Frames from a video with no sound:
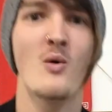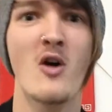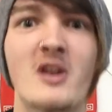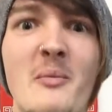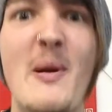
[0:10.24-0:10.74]

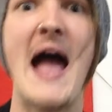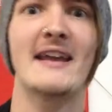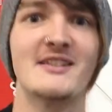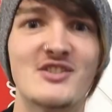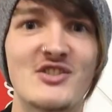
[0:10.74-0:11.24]
welcome
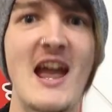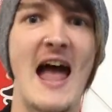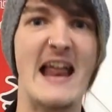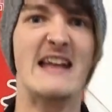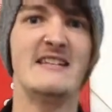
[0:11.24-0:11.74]
back. It's
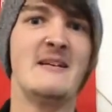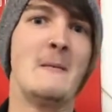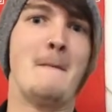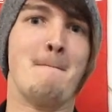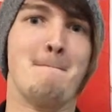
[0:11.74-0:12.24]
Chad
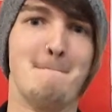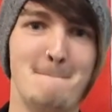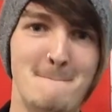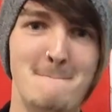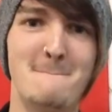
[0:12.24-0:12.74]

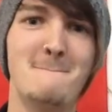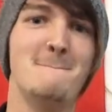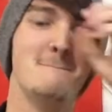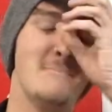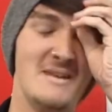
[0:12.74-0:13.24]

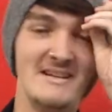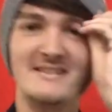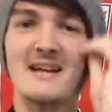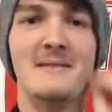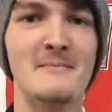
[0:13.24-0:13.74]
and...
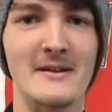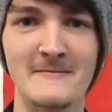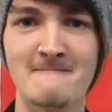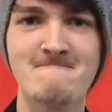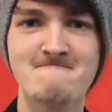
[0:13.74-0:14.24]
excitement.